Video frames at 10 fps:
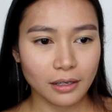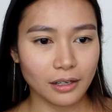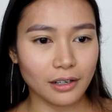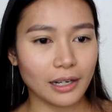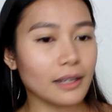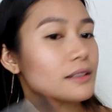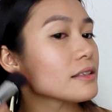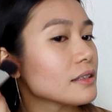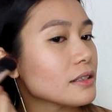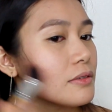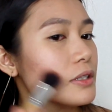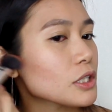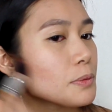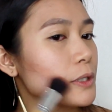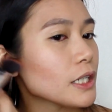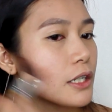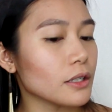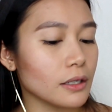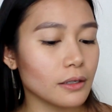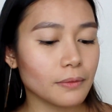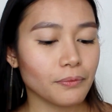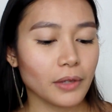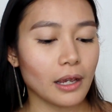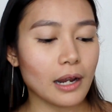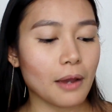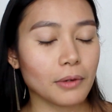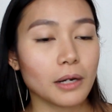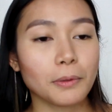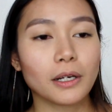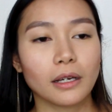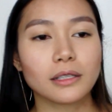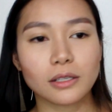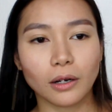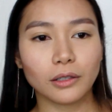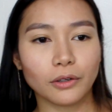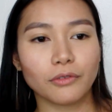All right, this one looks pretty good. And now I'm gonna put it all